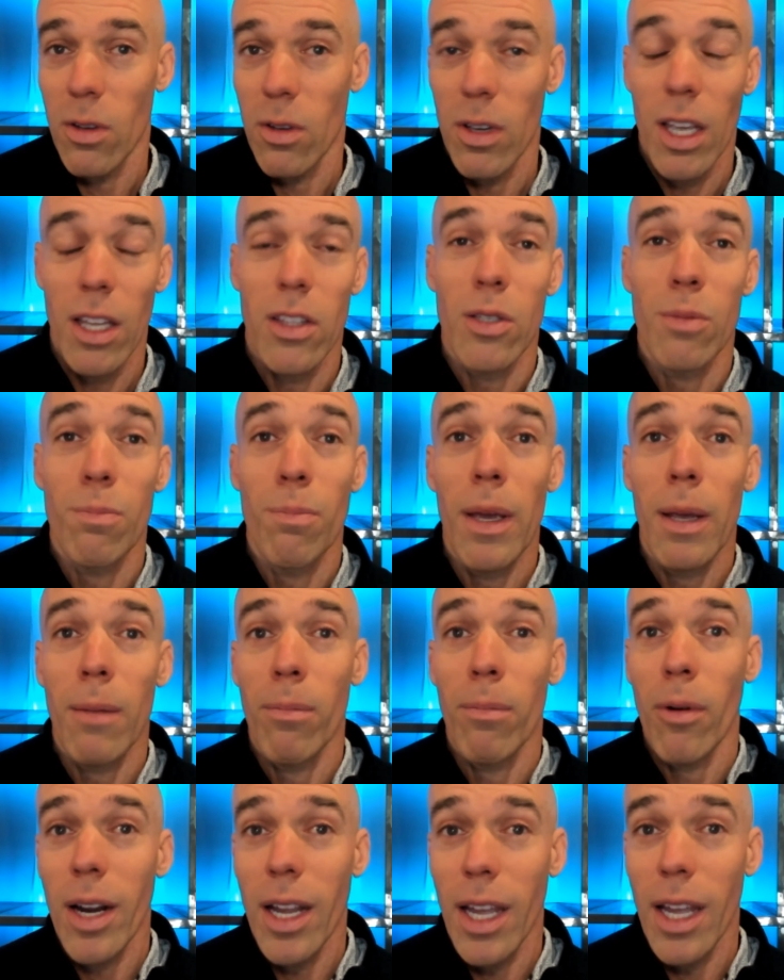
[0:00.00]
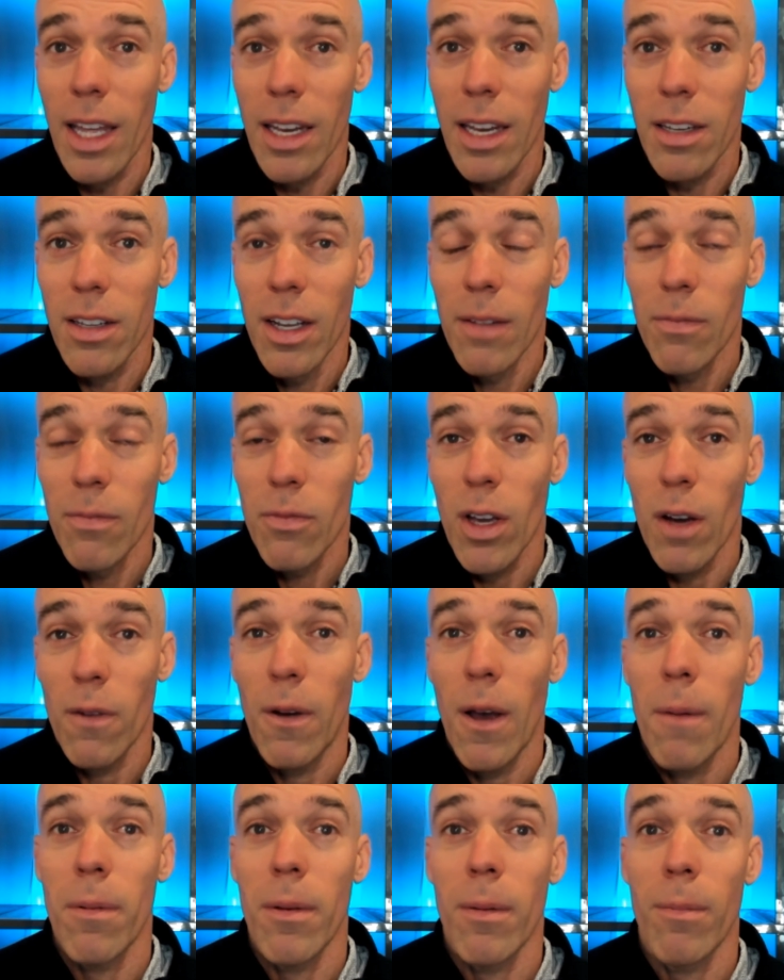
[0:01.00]
So he had this big brand
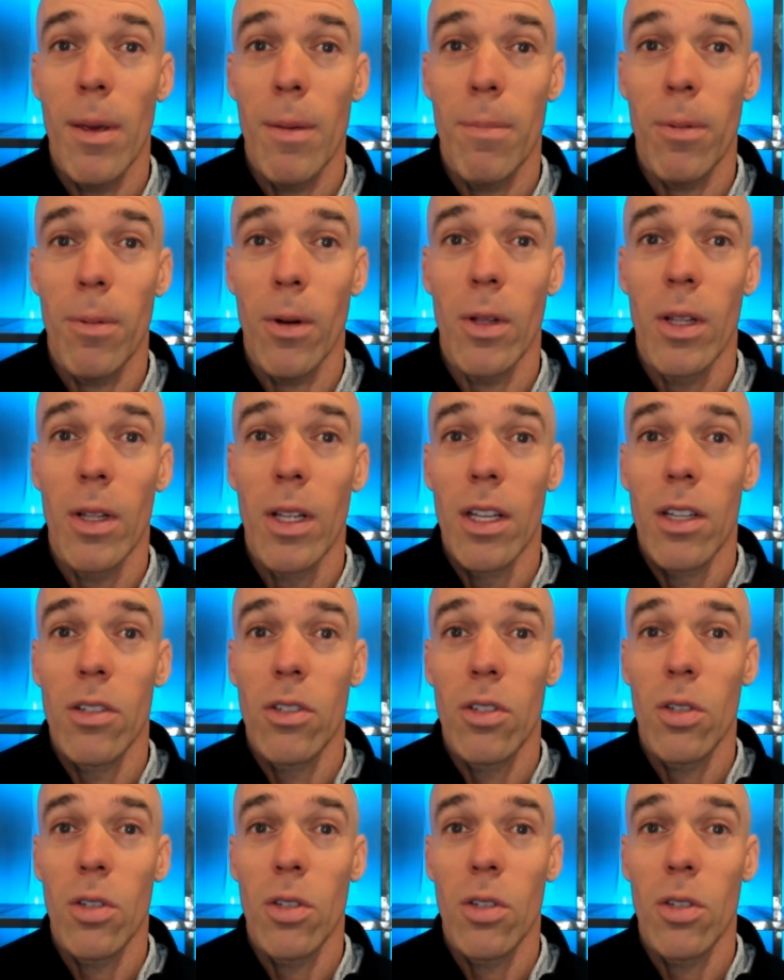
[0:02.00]
of helping people